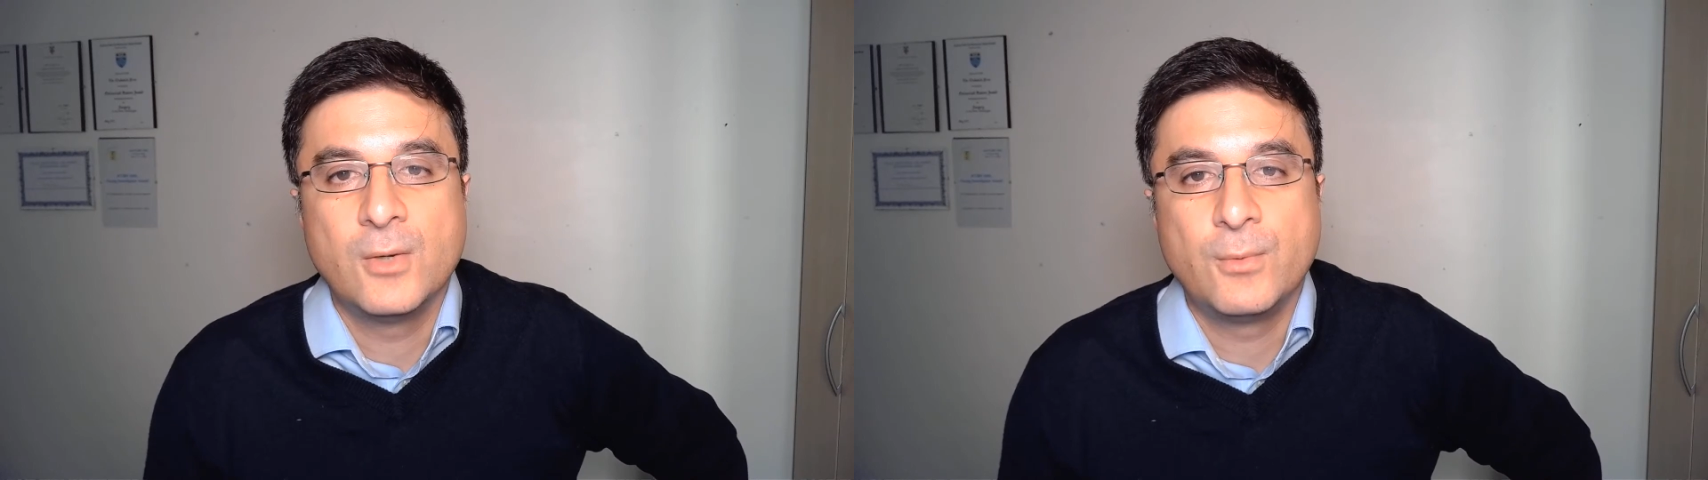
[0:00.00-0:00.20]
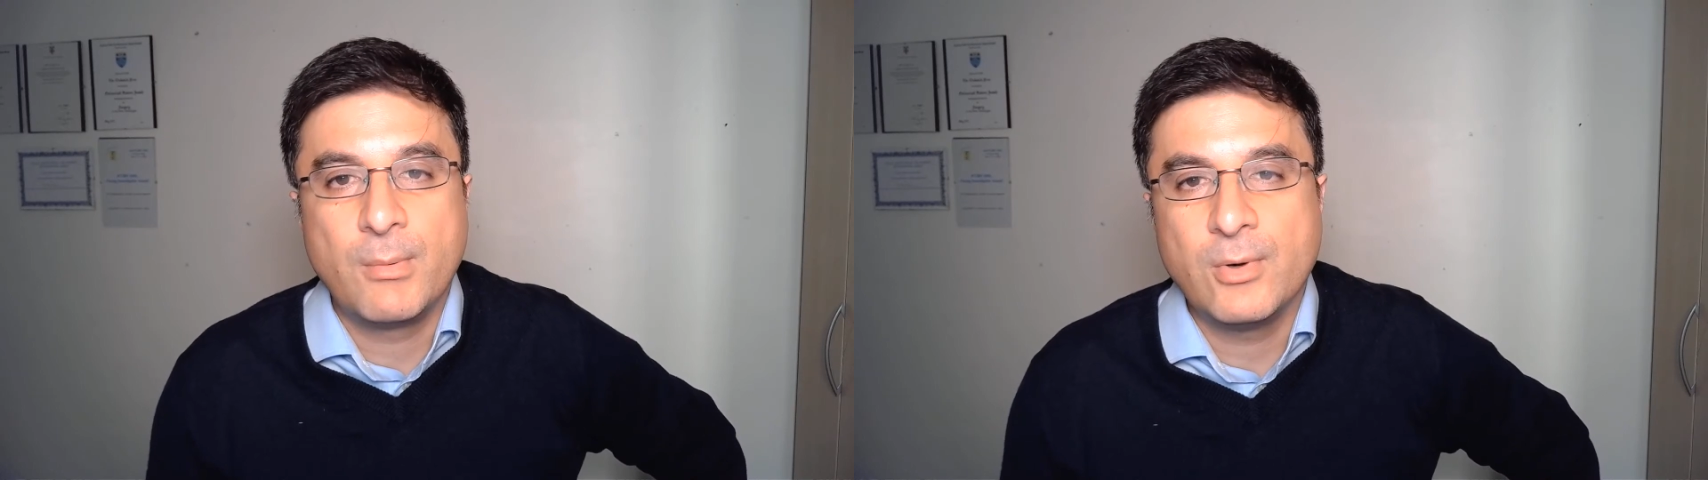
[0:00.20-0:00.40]

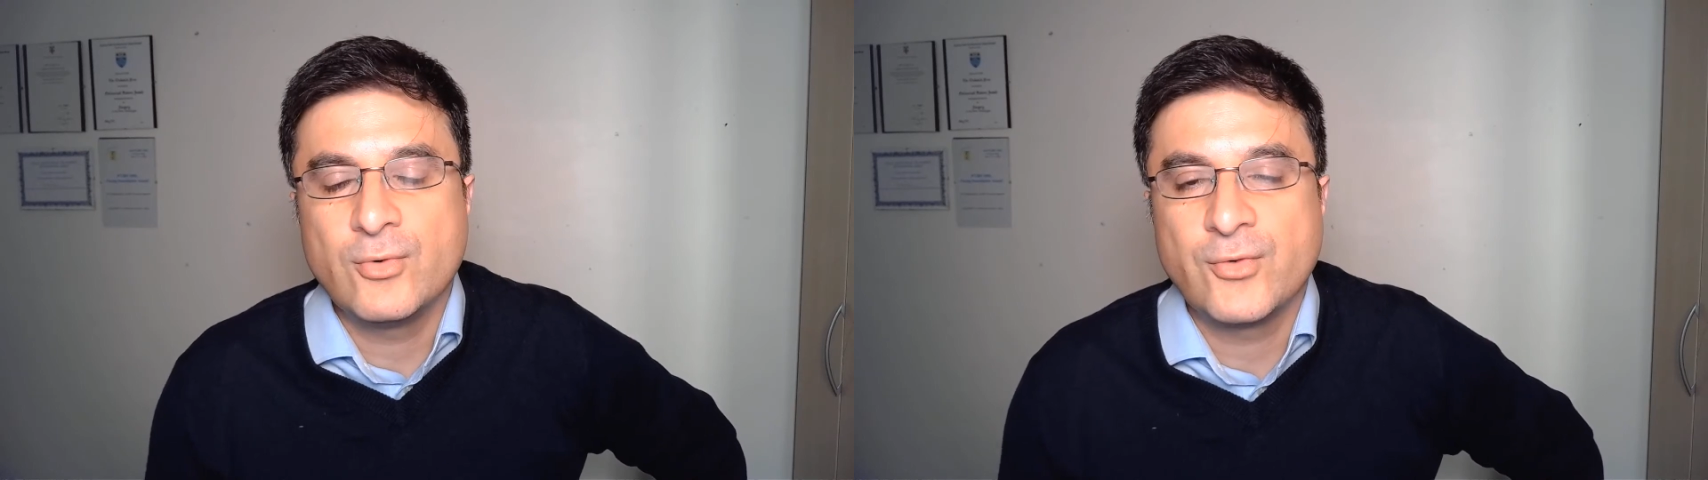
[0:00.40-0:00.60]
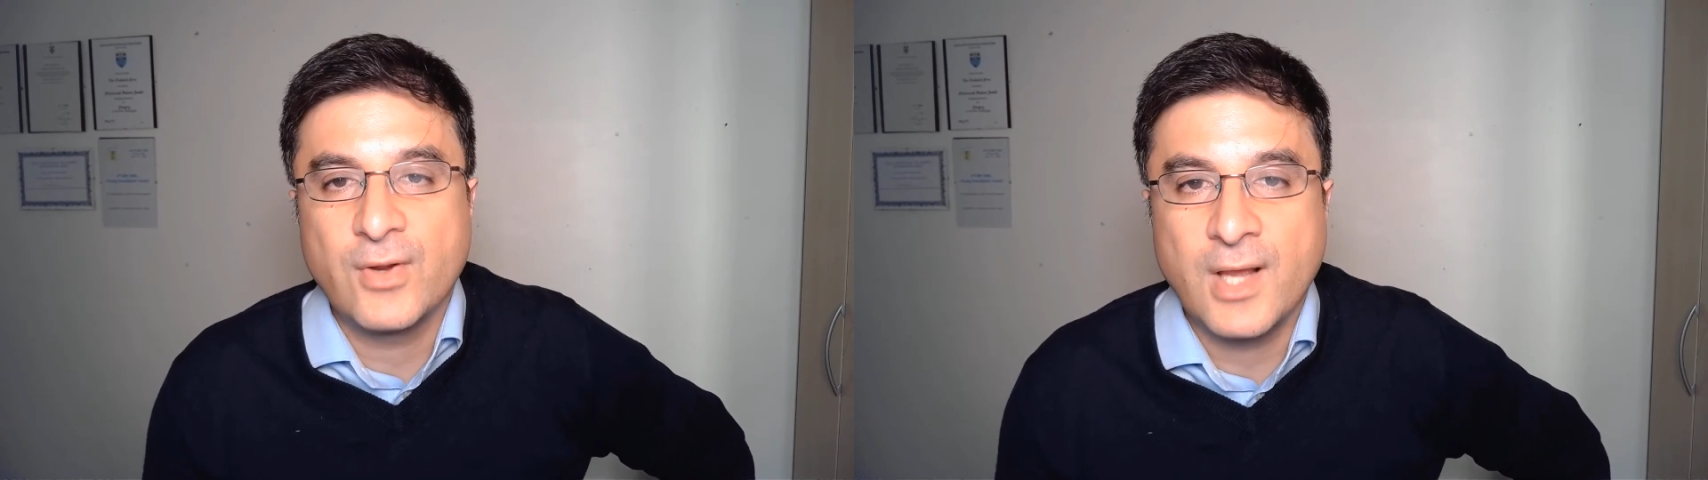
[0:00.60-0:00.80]
We will
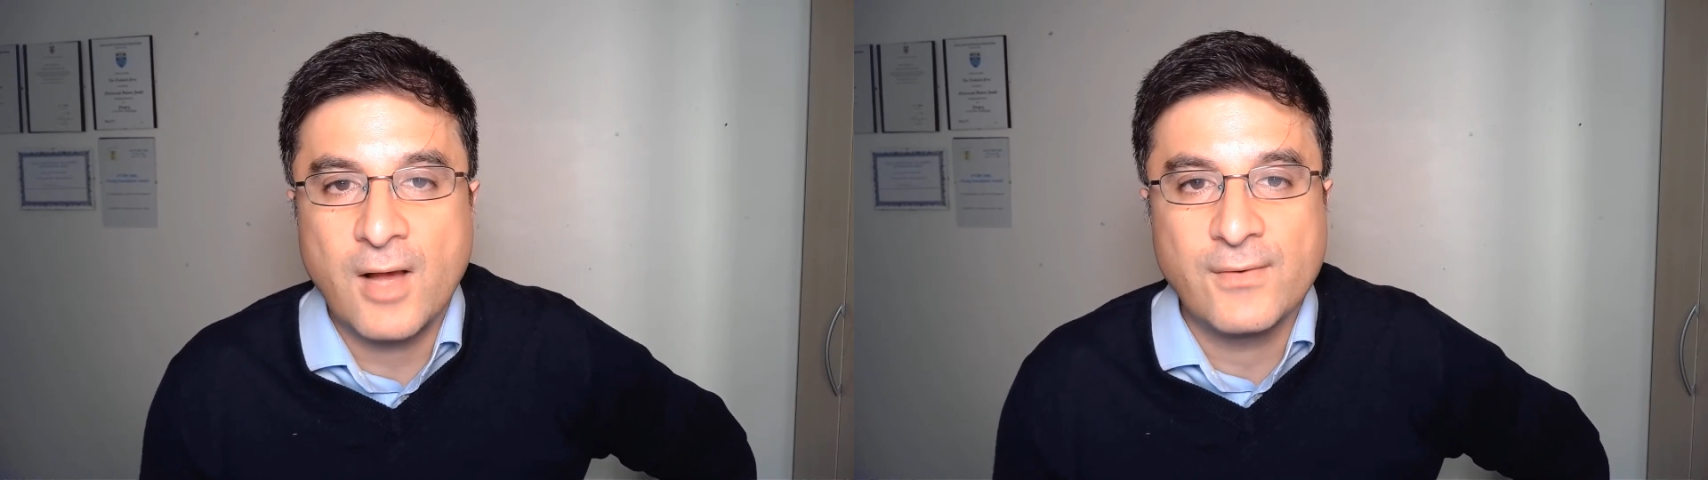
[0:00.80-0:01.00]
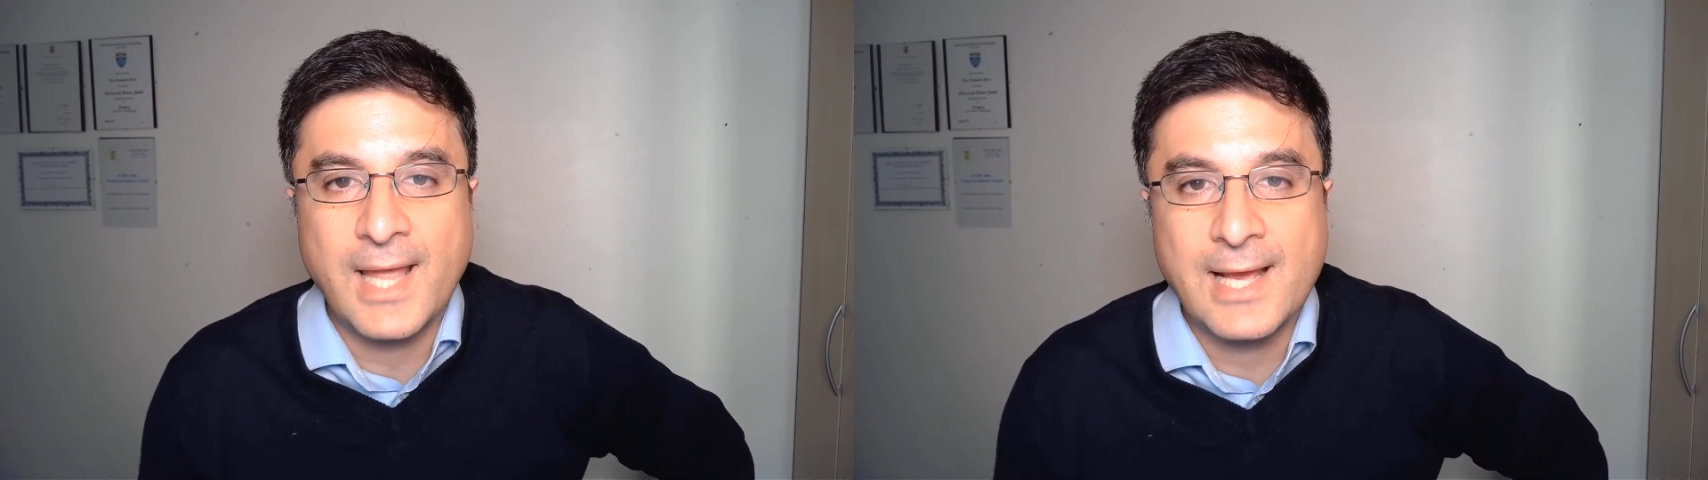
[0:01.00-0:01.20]
also
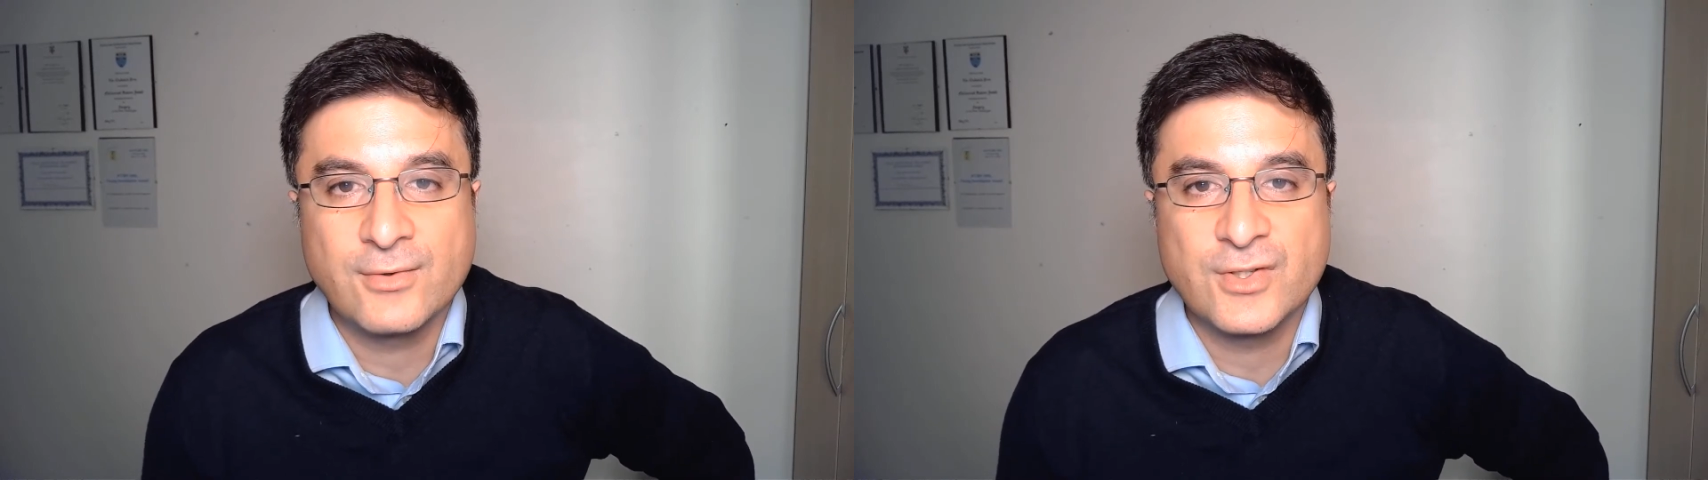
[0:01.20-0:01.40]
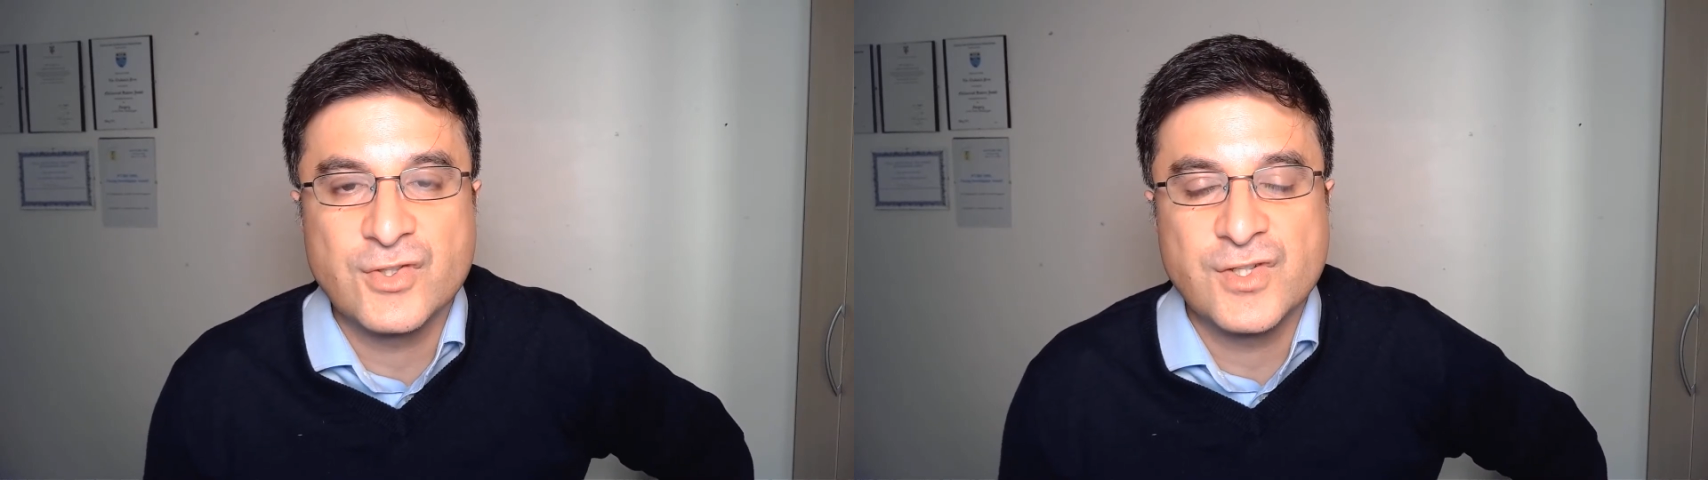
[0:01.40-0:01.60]
cover how
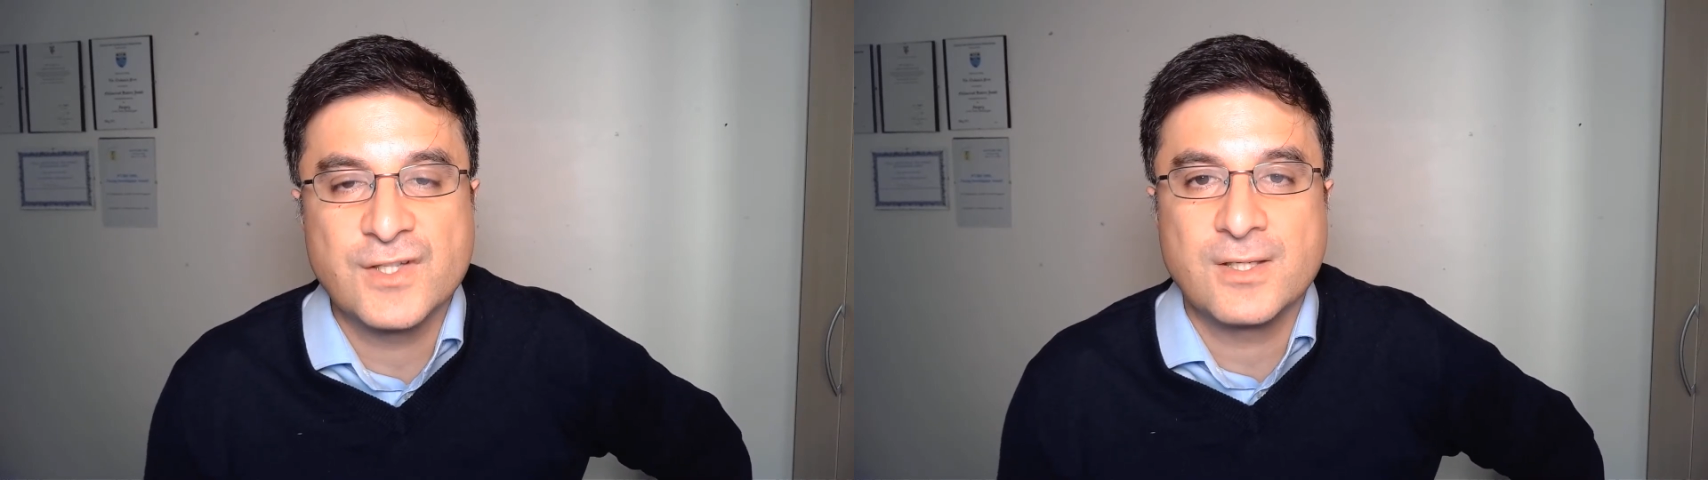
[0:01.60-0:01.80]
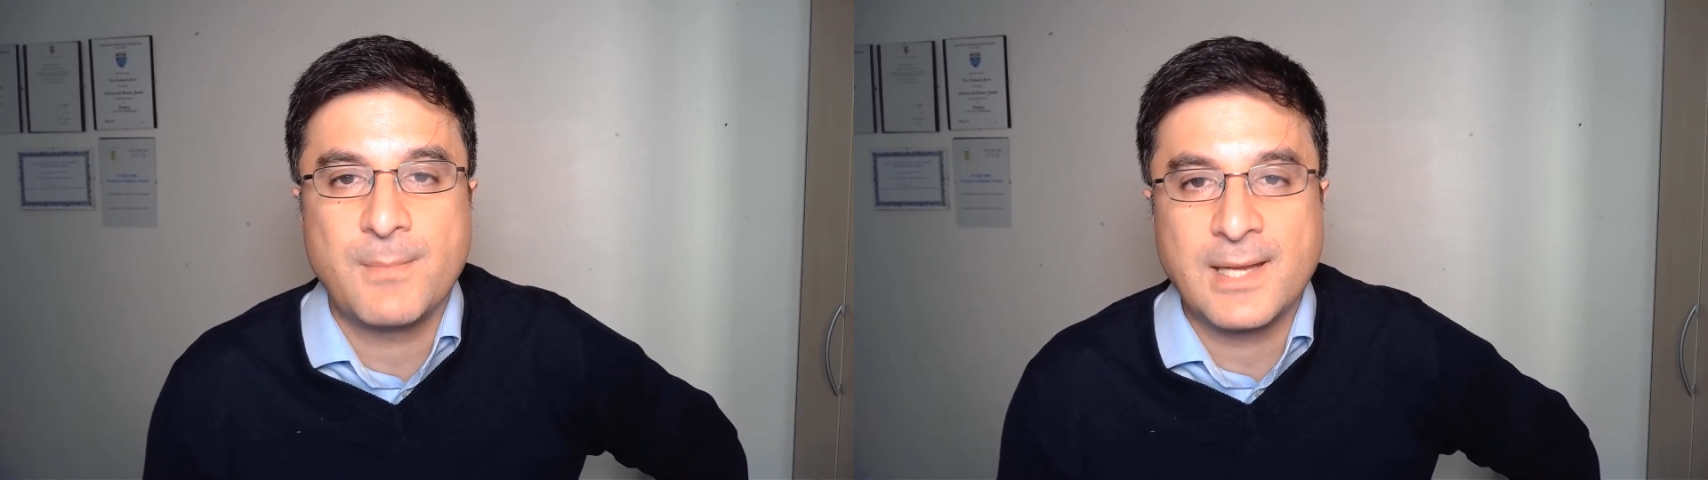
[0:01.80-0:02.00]
to
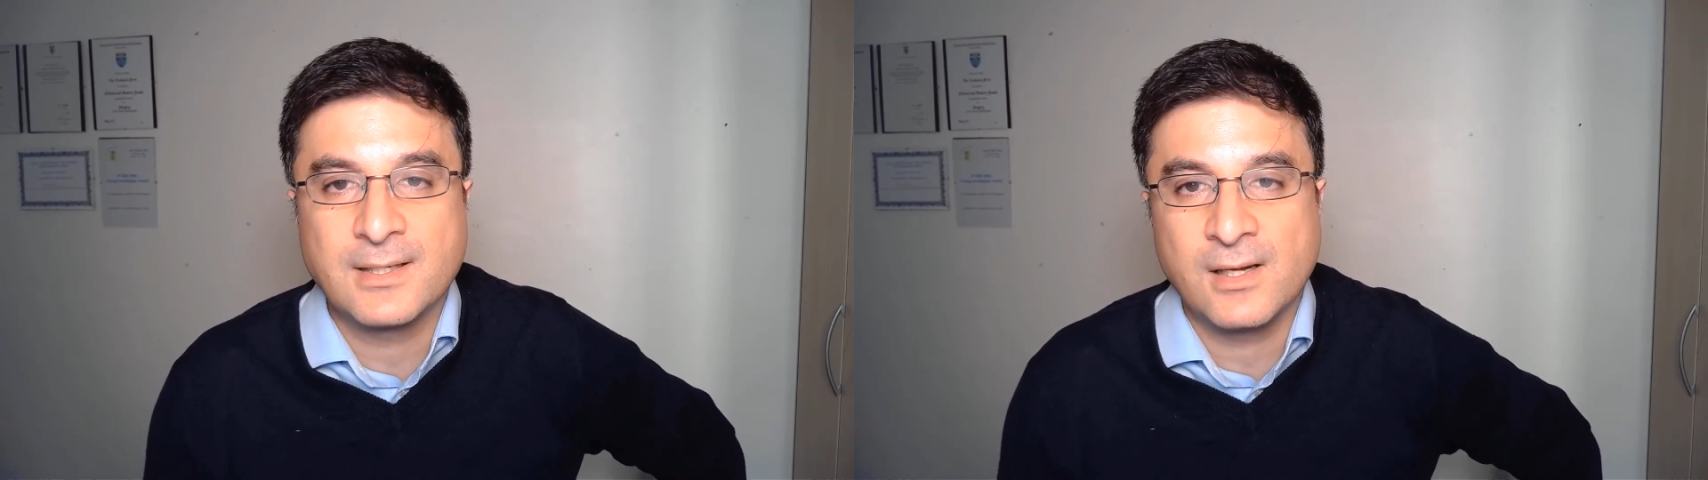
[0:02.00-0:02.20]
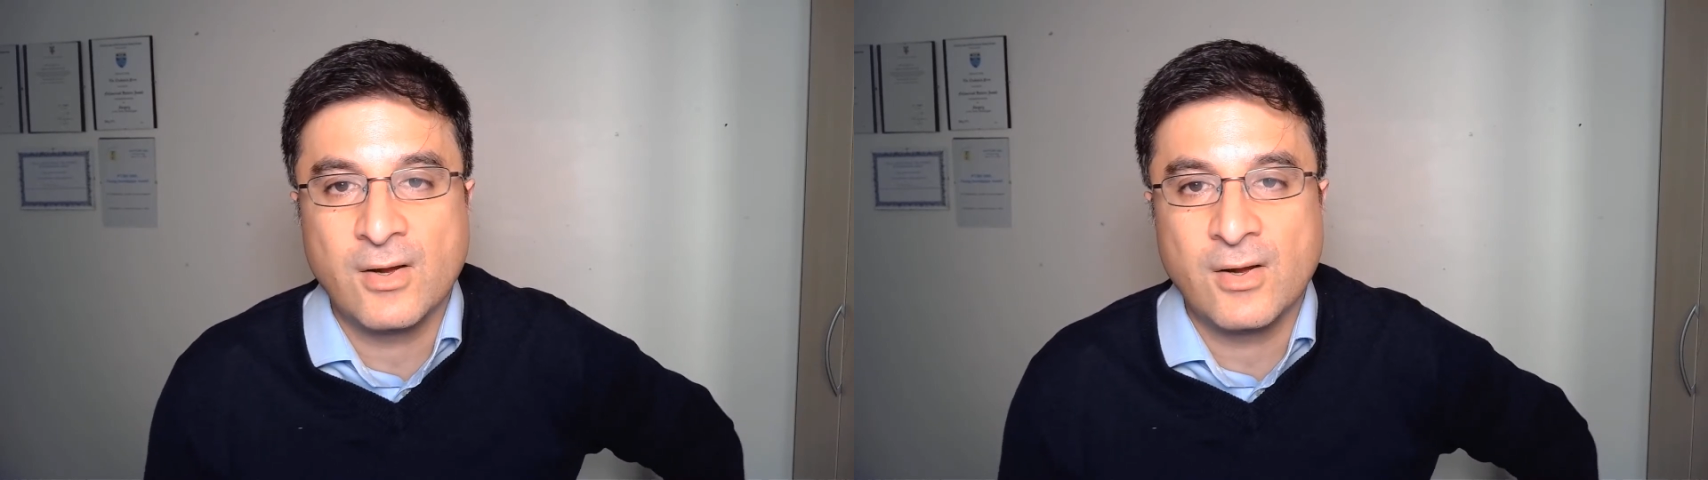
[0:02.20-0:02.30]
systematically